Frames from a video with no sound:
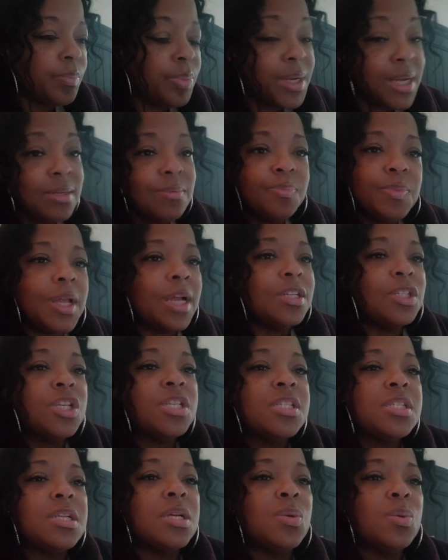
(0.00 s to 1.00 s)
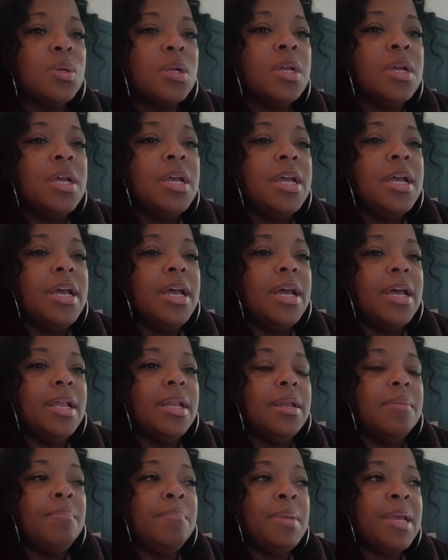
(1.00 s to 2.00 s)
but I just don't,
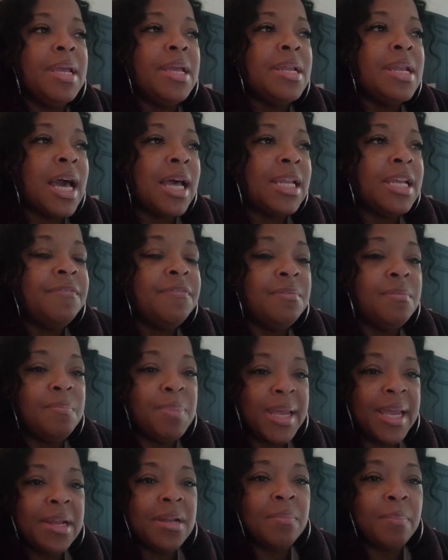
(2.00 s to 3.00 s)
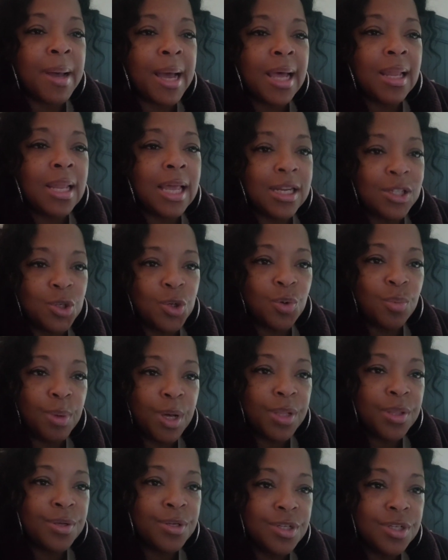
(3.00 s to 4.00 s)
me not even being a biological
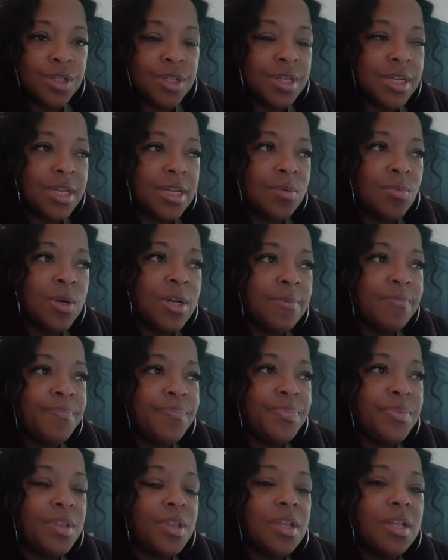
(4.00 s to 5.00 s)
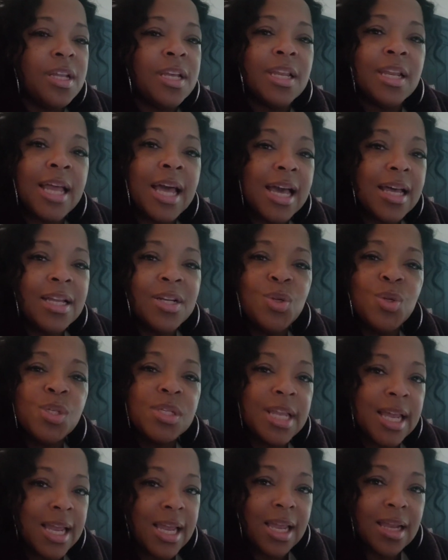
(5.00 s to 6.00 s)
mother to anyone, cannot
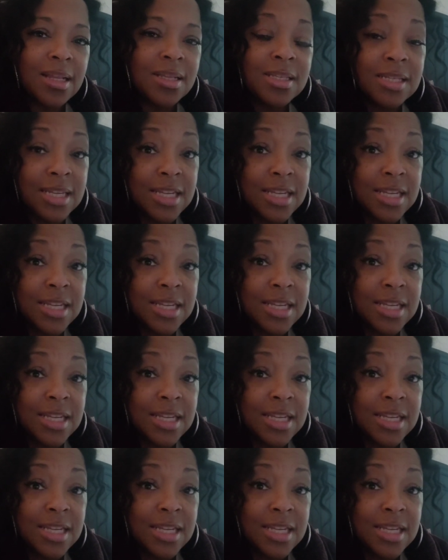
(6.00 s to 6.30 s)
understand